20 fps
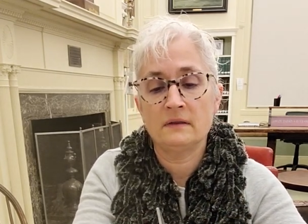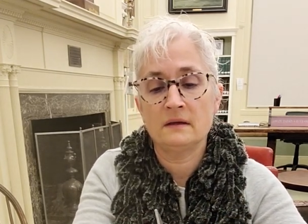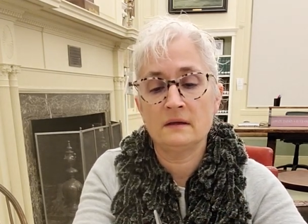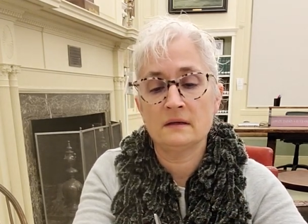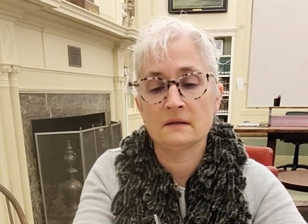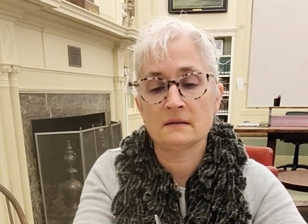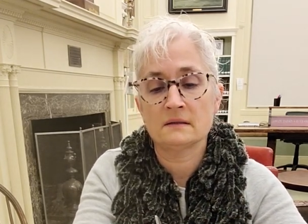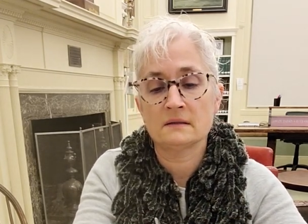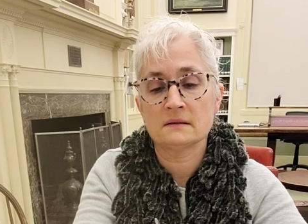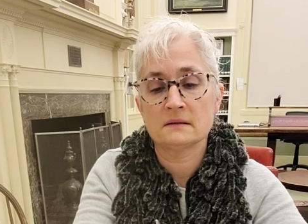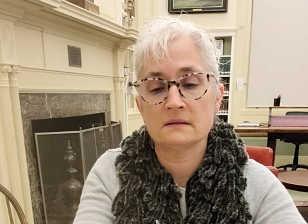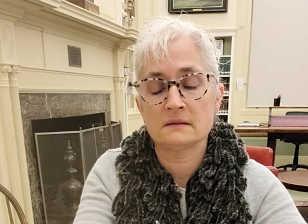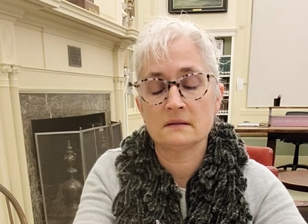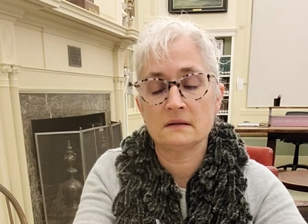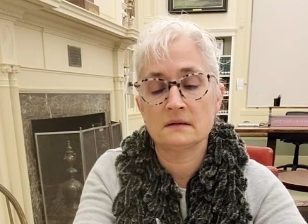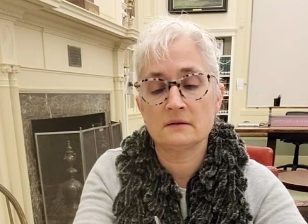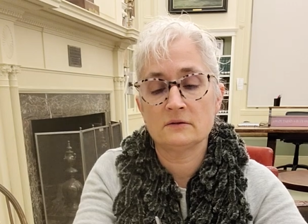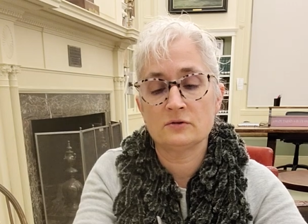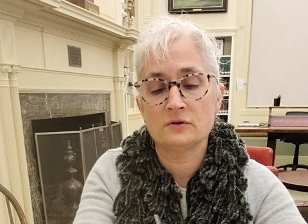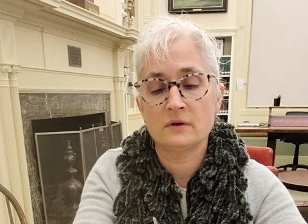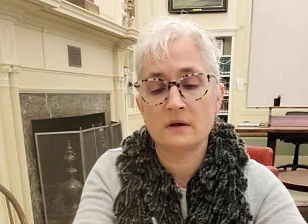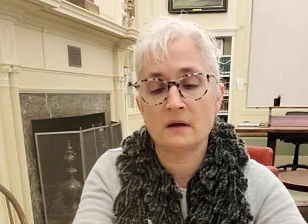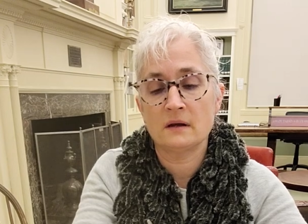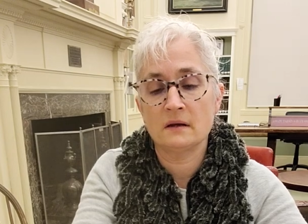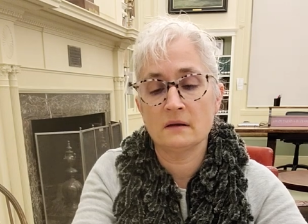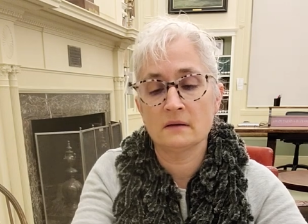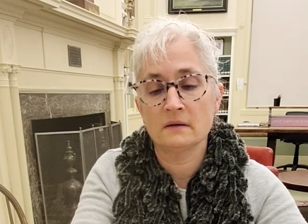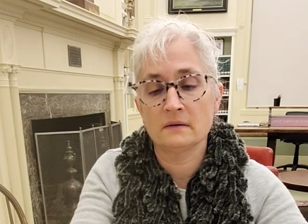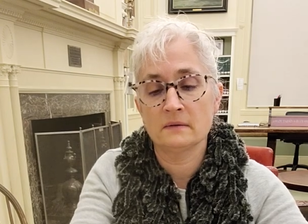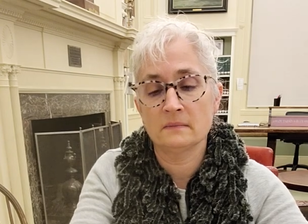this
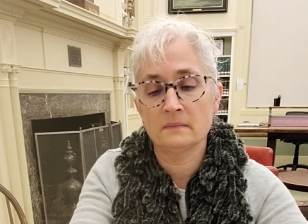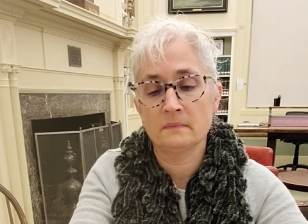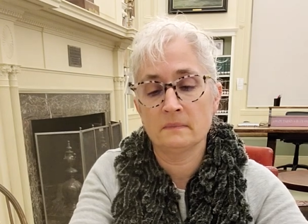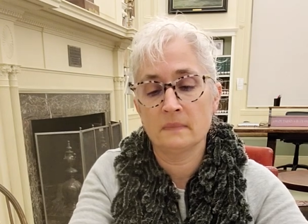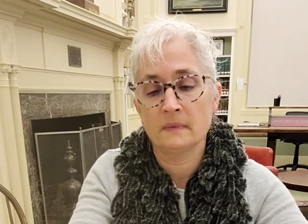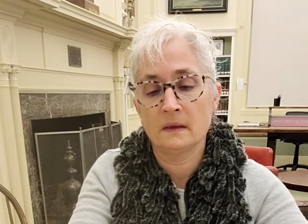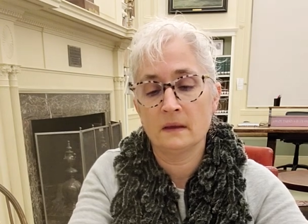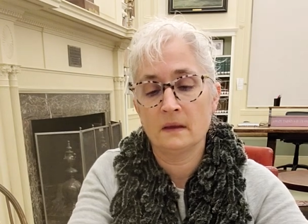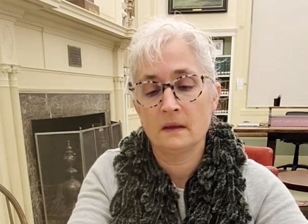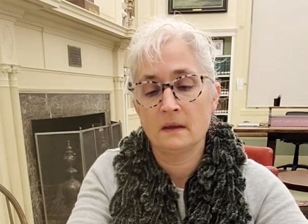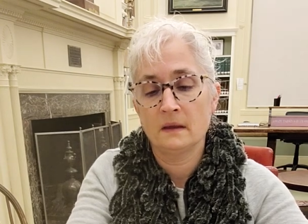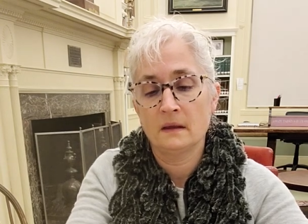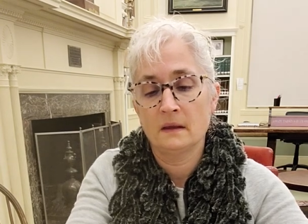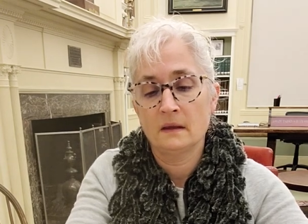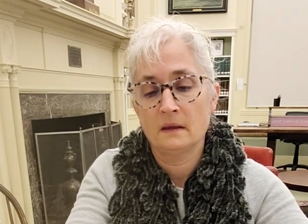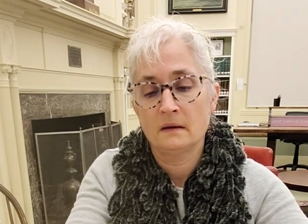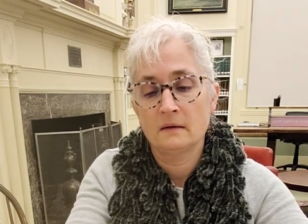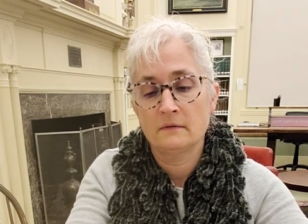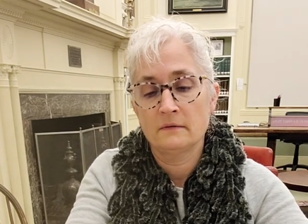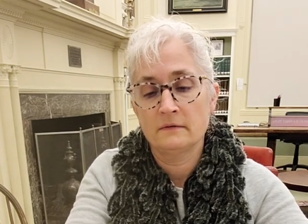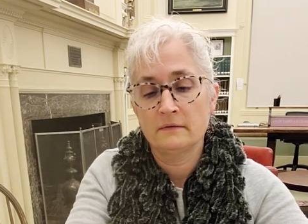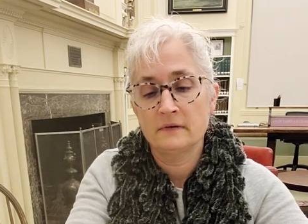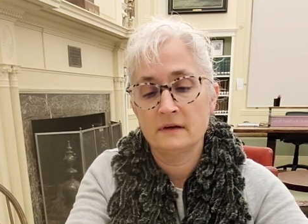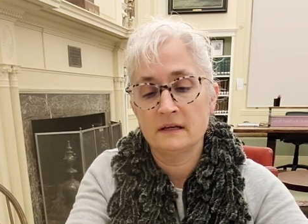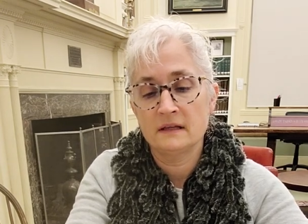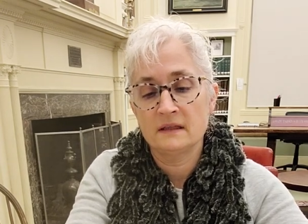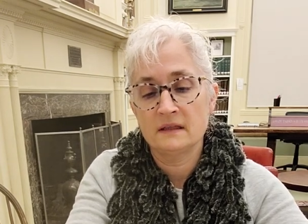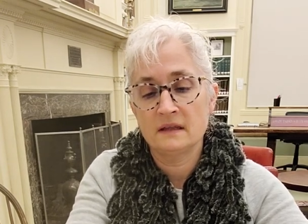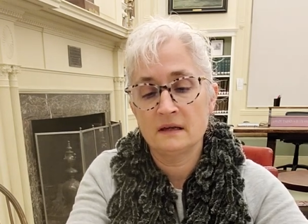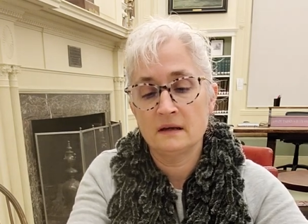triangle
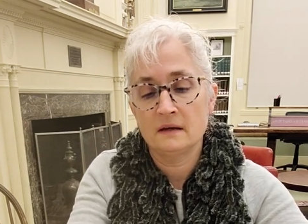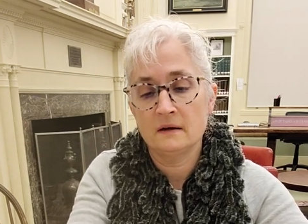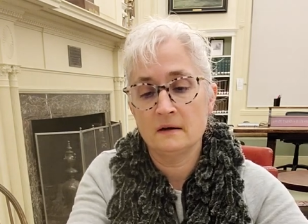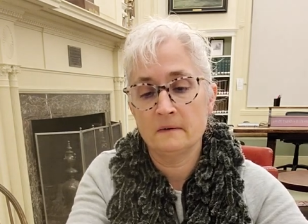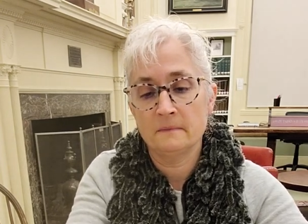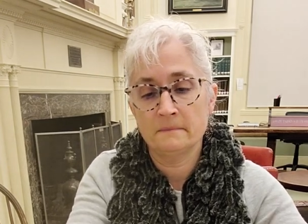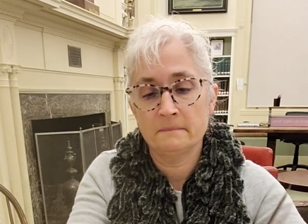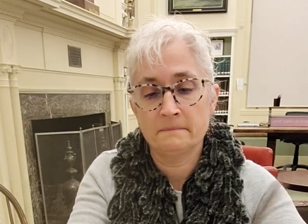right there